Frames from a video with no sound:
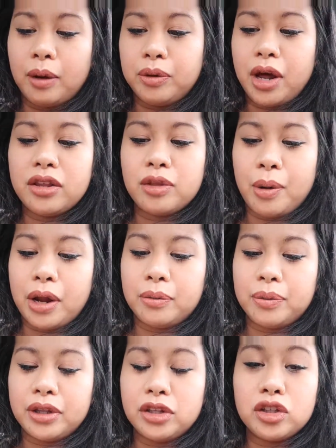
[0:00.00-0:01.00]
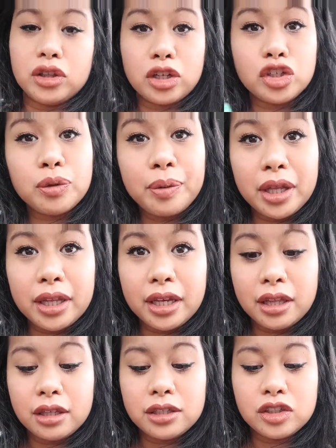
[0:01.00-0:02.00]
I'm um, not the bottom, but there should be a
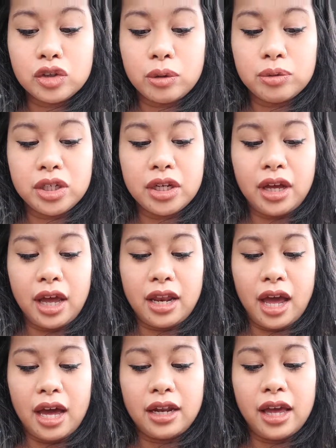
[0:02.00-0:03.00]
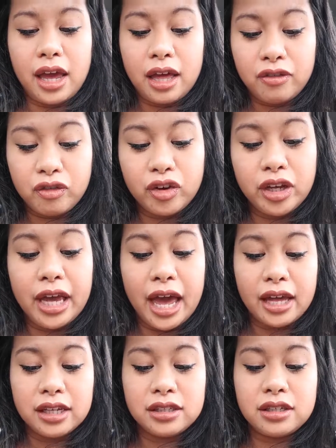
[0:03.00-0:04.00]
link in the description and at every
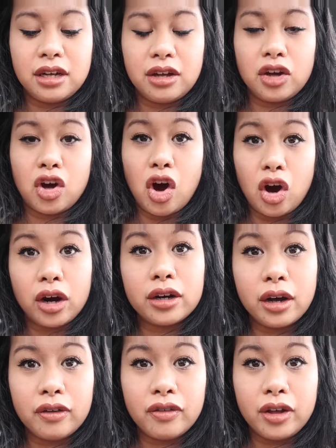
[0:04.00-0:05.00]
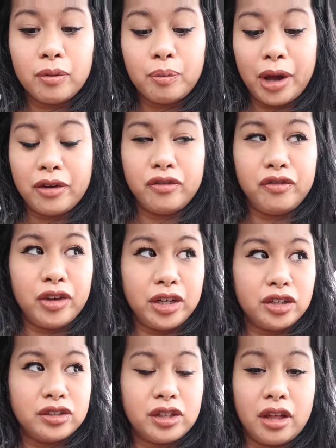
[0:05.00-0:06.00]
end card of my
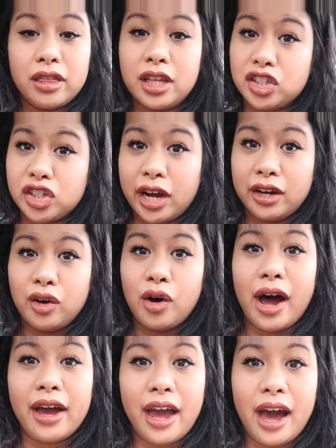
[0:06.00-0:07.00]
videos on this channel, I